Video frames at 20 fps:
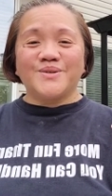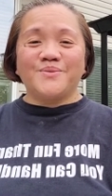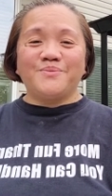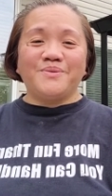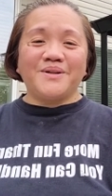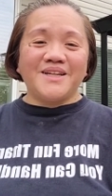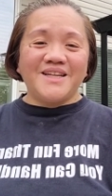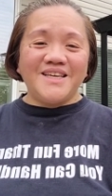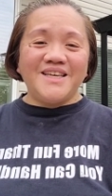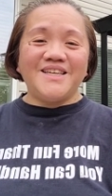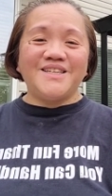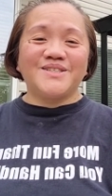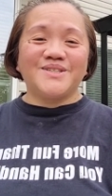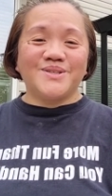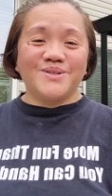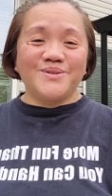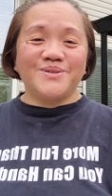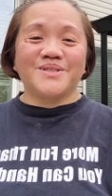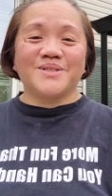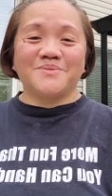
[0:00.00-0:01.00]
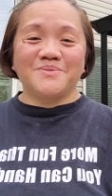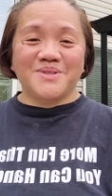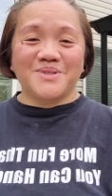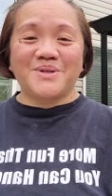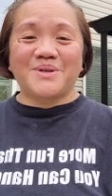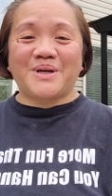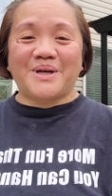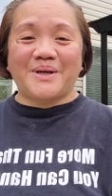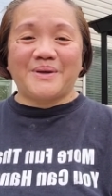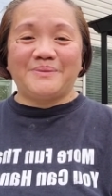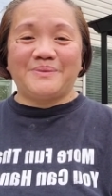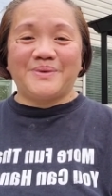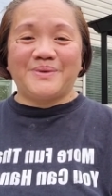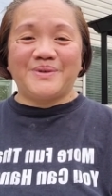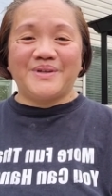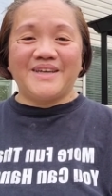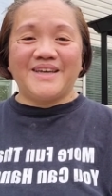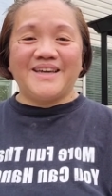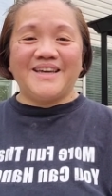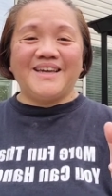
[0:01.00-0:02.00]
so please do
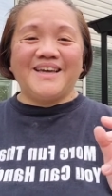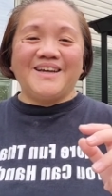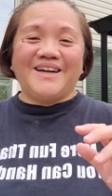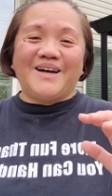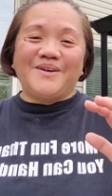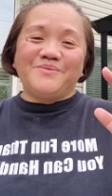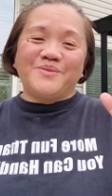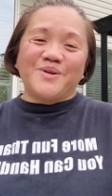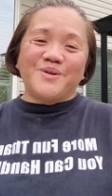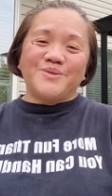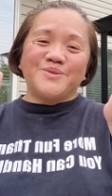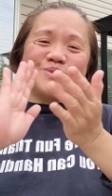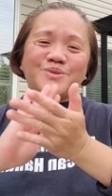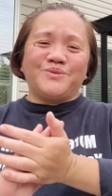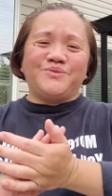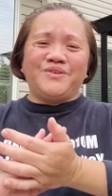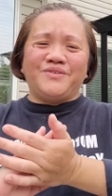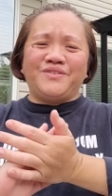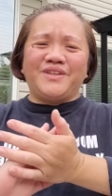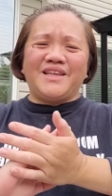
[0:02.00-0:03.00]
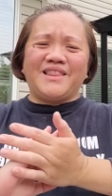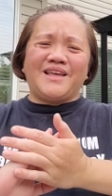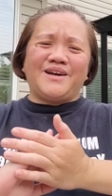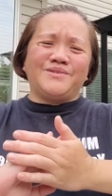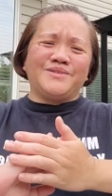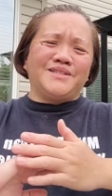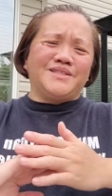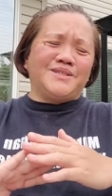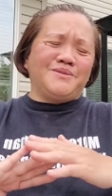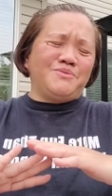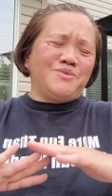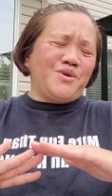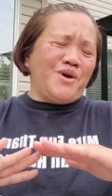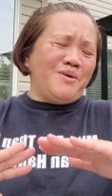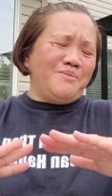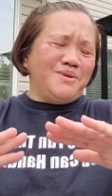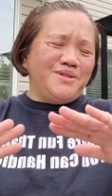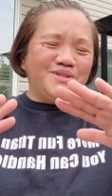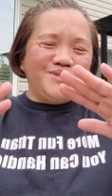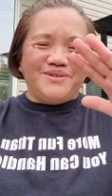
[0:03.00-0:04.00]
subscribe, okay? I'm close to 50,000
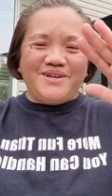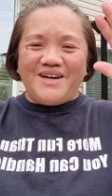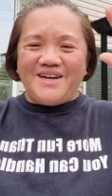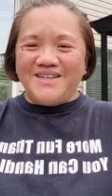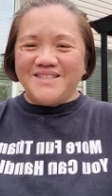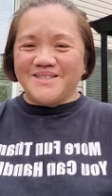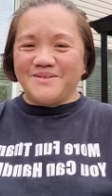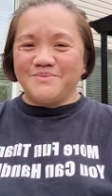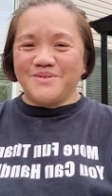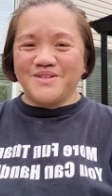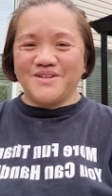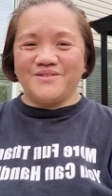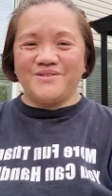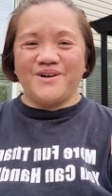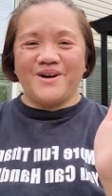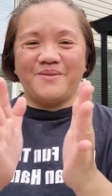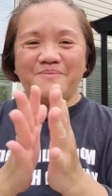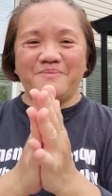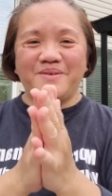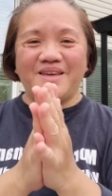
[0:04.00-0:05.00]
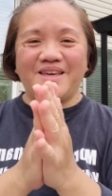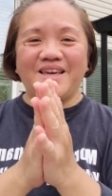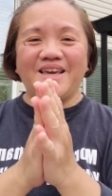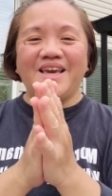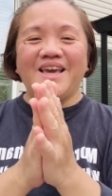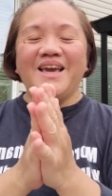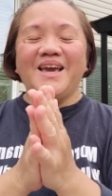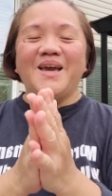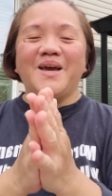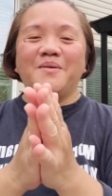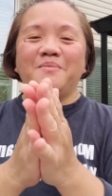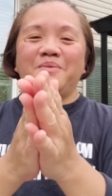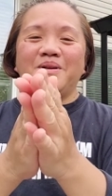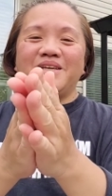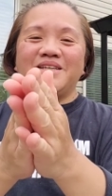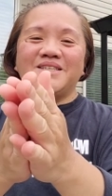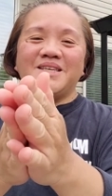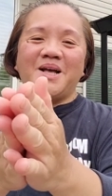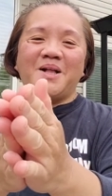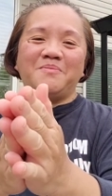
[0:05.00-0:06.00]
subscribers, you guys. I'm so happy.
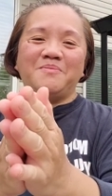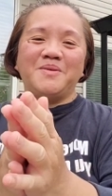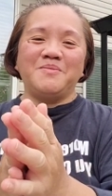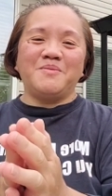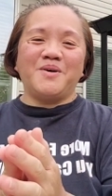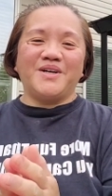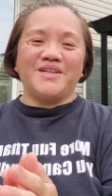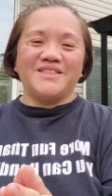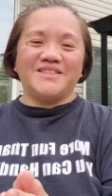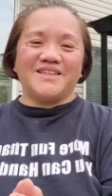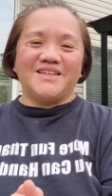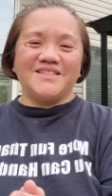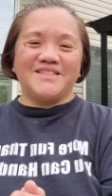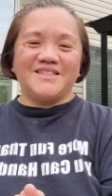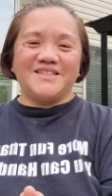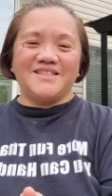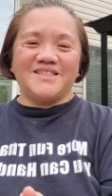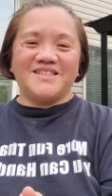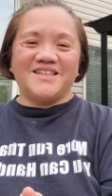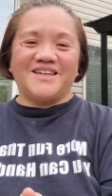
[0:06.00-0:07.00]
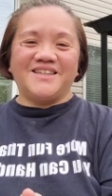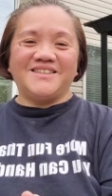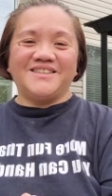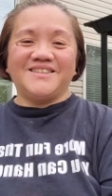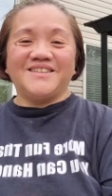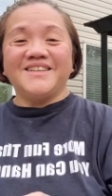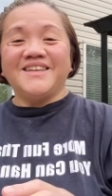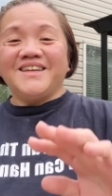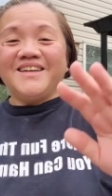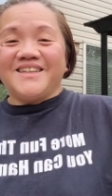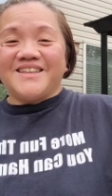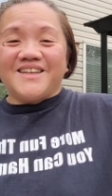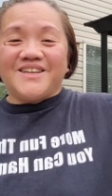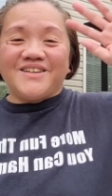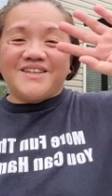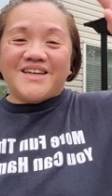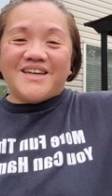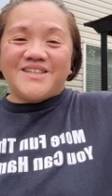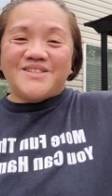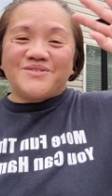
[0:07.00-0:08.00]
And please help me monetize this channel.
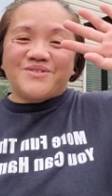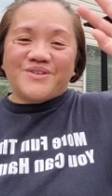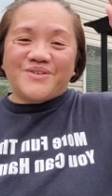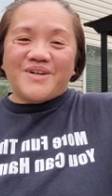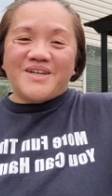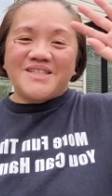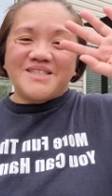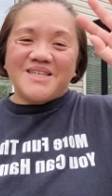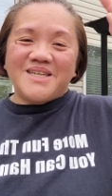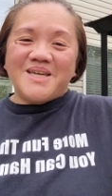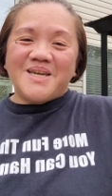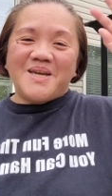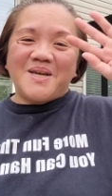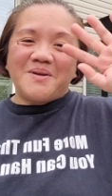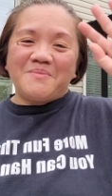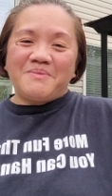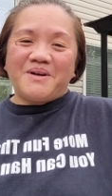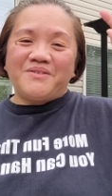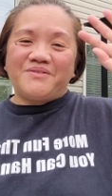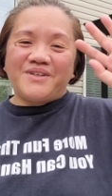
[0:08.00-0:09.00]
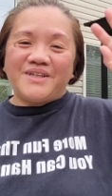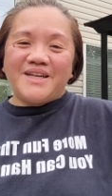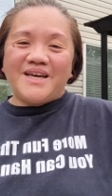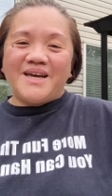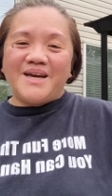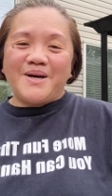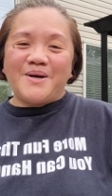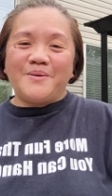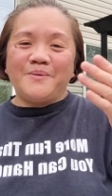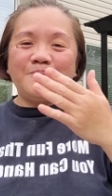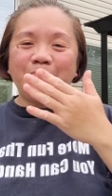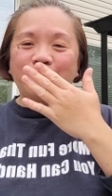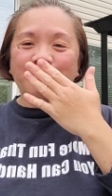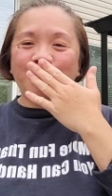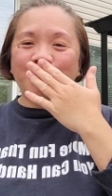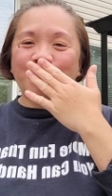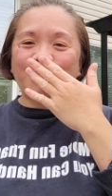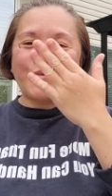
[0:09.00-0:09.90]
Thank you guys for watching. Bye for now.